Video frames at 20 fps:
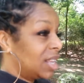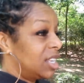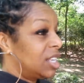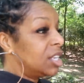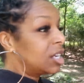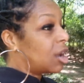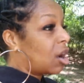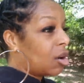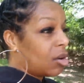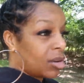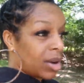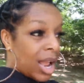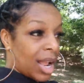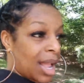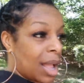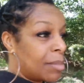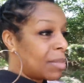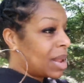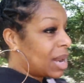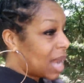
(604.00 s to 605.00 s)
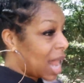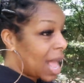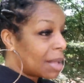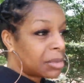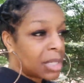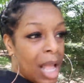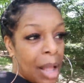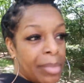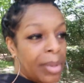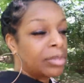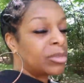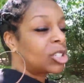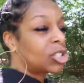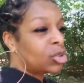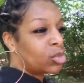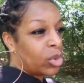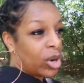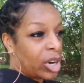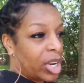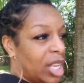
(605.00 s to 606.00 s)
You know, and I got my laptop, I'm
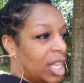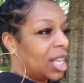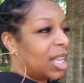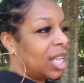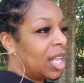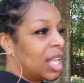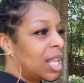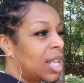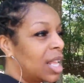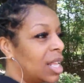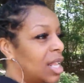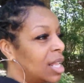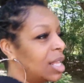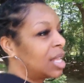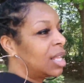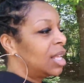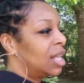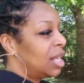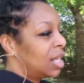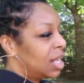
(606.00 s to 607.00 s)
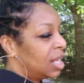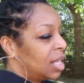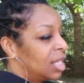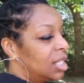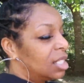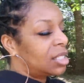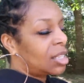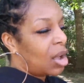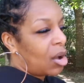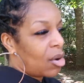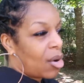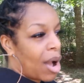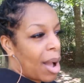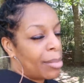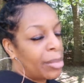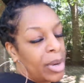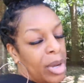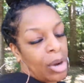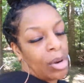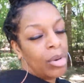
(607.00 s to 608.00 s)
just working. So
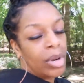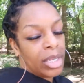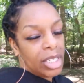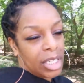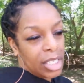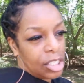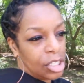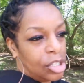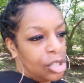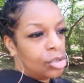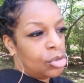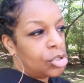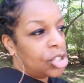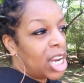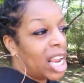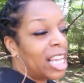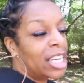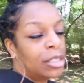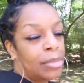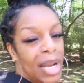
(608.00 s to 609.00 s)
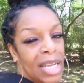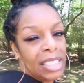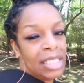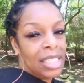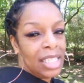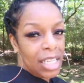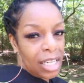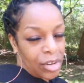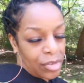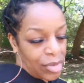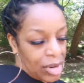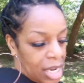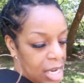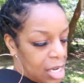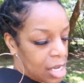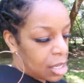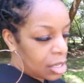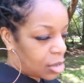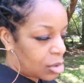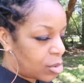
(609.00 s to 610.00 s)
I'm going to change my scenery
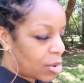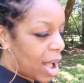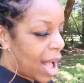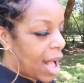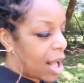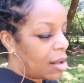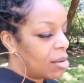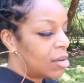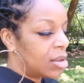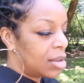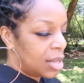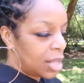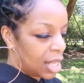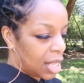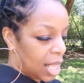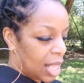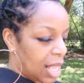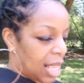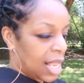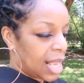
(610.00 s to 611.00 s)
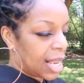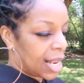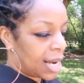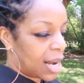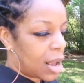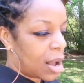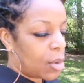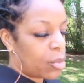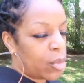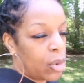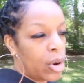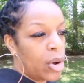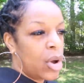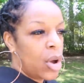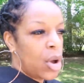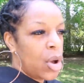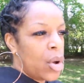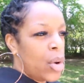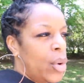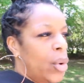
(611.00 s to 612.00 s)
in a little while and
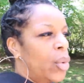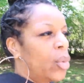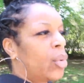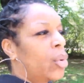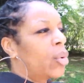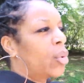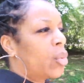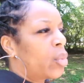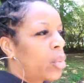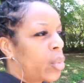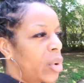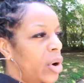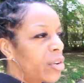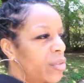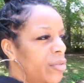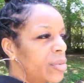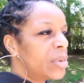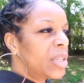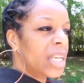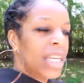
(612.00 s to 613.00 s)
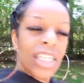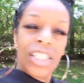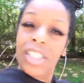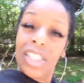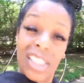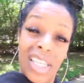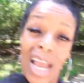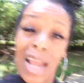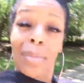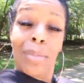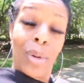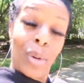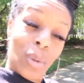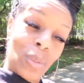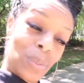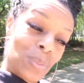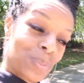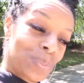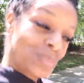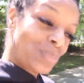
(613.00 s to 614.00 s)
work from the kitchen
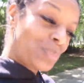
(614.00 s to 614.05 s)
table.